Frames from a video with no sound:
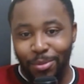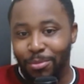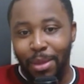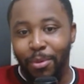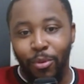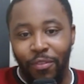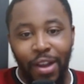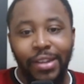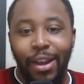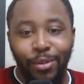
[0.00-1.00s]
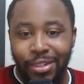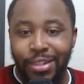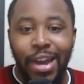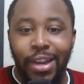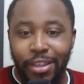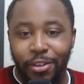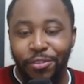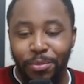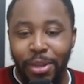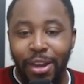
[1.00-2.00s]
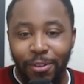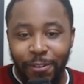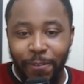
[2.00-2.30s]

maybe we'll find out in the doc years from now.